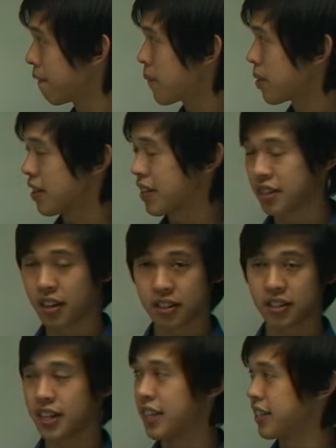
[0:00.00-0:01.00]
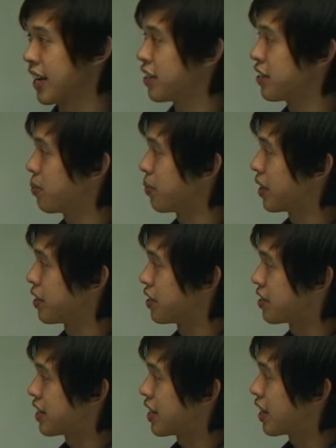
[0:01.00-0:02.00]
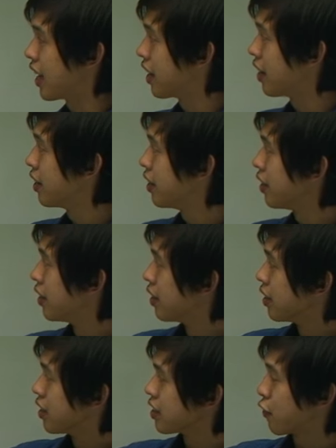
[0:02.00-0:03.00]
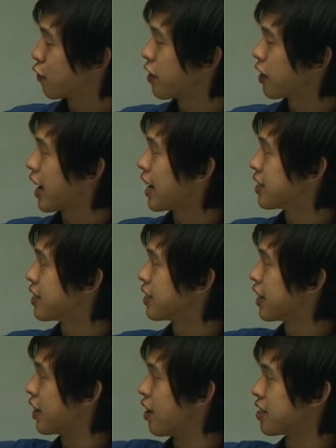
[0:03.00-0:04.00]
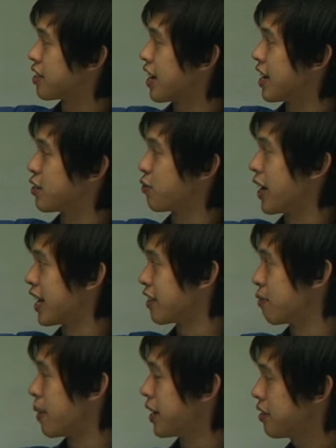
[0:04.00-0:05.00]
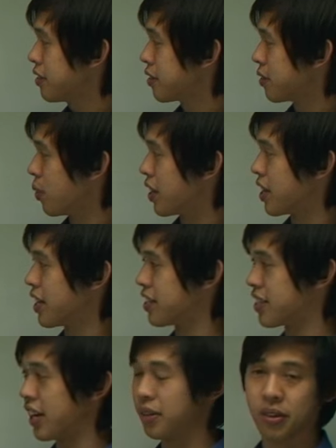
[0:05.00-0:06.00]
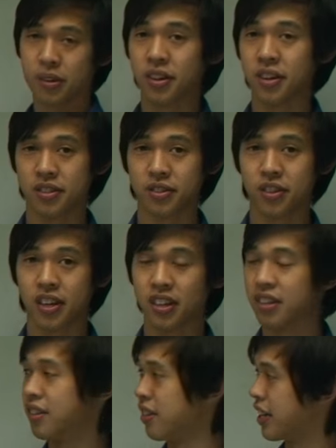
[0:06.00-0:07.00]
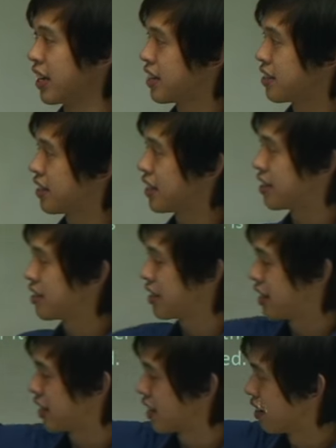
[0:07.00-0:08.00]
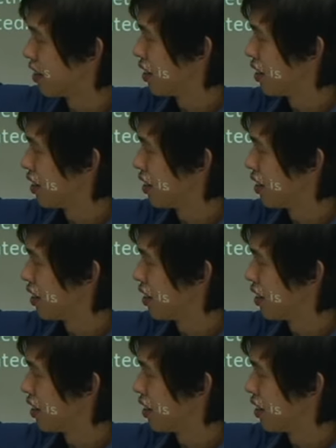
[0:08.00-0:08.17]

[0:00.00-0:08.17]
So as an oxidizing agent, we can see that sulfuric acid can oxidize reactive metals, whether it's dilute or concentrated. Okay, so let's see here.